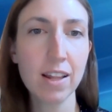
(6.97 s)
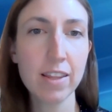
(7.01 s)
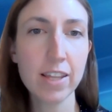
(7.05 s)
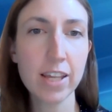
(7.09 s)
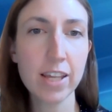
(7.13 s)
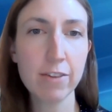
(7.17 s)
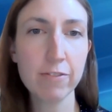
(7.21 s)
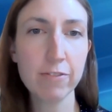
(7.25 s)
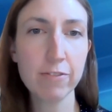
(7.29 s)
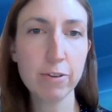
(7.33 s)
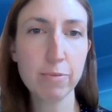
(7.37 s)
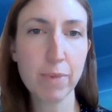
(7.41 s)

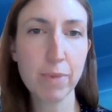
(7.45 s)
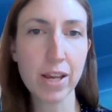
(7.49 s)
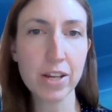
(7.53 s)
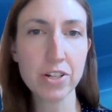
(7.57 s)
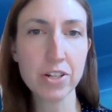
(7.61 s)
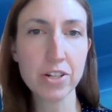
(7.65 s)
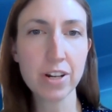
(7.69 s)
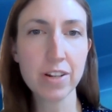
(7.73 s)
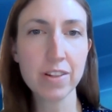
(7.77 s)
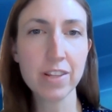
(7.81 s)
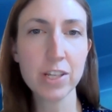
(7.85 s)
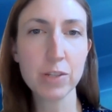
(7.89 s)
The
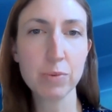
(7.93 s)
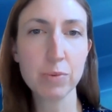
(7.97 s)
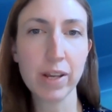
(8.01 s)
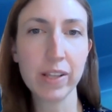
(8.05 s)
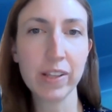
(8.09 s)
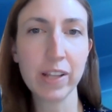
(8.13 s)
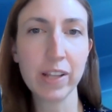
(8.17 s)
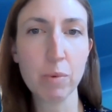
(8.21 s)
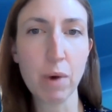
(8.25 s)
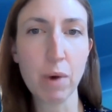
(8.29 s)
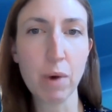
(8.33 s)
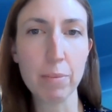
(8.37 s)
information in these
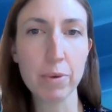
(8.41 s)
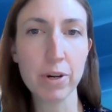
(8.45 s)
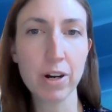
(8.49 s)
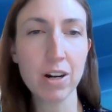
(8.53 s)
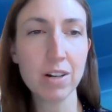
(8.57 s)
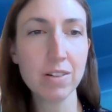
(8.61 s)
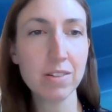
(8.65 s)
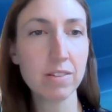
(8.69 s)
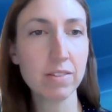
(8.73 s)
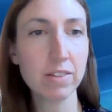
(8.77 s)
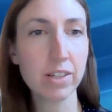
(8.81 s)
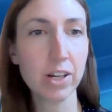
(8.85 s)
weekly
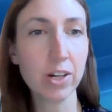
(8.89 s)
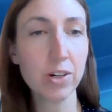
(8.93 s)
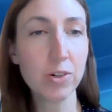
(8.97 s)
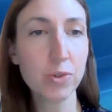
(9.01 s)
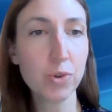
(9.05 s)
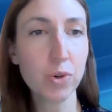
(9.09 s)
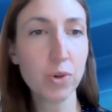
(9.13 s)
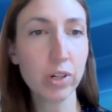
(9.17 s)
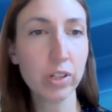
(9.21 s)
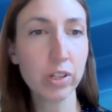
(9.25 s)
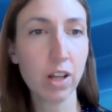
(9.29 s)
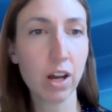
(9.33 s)
webinars is
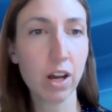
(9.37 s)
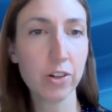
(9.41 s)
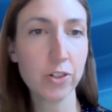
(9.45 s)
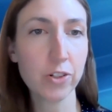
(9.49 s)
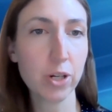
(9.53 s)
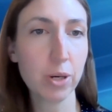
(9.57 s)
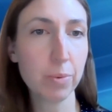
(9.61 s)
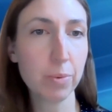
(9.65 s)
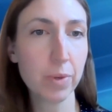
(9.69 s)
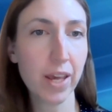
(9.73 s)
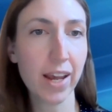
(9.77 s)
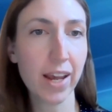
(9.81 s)
geared toward
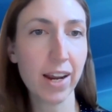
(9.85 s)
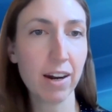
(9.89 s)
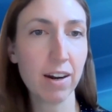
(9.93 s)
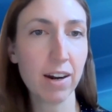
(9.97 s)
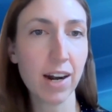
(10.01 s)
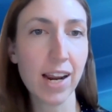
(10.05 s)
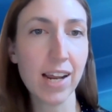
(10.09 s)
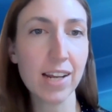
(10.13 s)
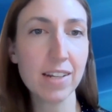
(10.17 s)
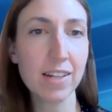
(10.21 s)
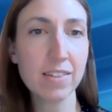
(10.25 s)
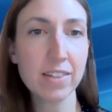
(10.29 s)
long-term
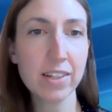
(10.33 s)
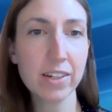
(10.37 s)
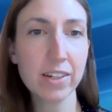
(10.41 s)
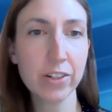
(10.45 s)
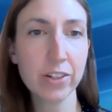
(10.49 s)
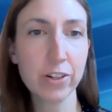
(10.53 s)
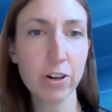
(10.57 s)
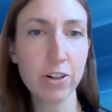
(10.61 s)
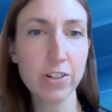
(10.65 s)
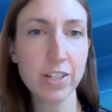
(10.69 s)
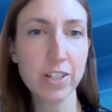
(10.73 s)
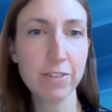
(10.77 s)
care and
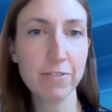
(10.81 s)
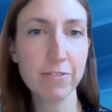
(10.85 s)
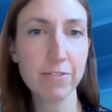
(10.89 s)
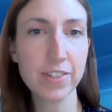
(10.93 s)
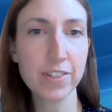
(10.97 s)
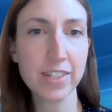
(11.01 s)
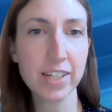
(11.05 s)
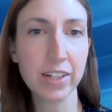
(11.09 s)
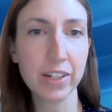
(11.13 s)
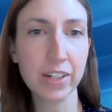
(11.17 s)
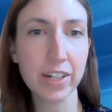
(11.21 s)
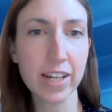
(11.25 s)
skilled nursing
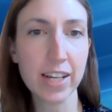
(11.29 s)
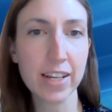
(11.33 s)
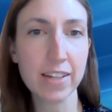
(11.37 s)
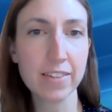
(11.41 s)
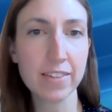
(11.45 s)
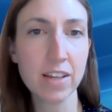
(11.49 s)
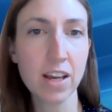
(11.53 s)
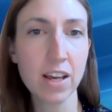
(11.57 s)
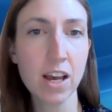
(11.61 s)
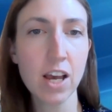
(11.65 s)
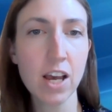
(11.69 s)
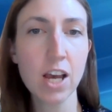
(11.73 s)

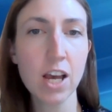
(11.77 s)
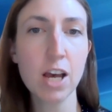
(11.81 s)
facilities,